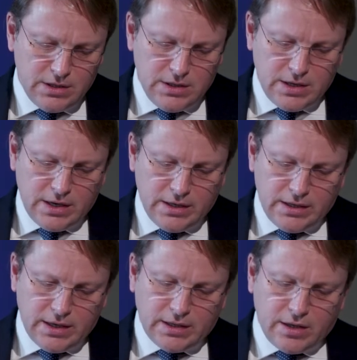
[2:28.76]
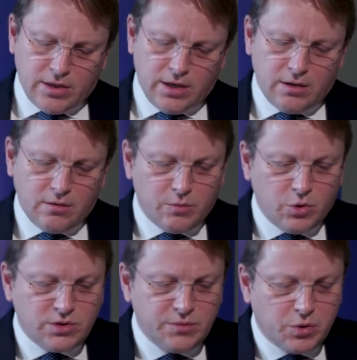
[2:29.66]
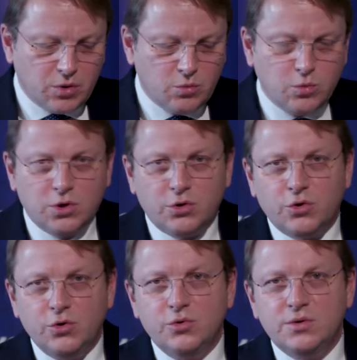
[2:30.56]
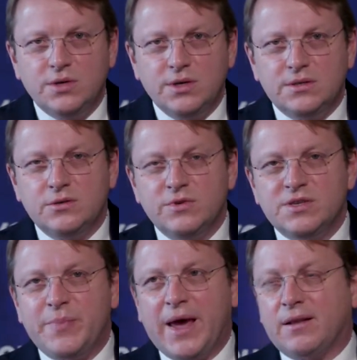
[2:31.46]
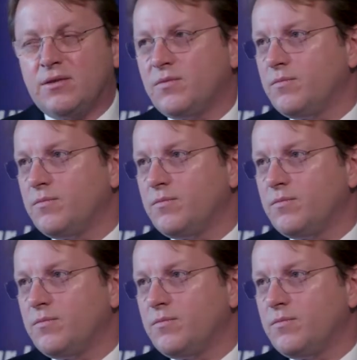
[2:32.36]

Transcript: And in that, I think the most important word to use is the respect